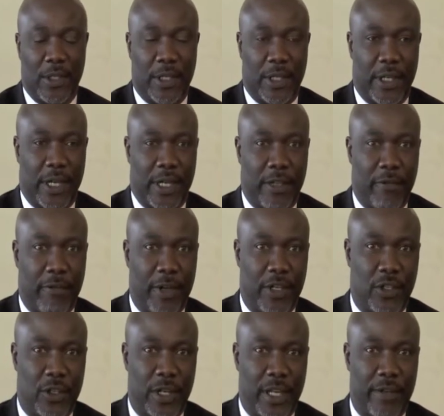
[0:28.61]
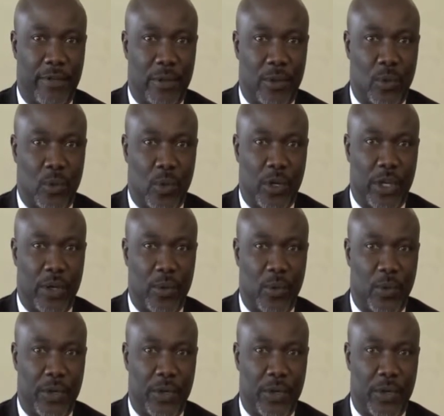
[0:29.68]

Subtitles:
at the federal level, working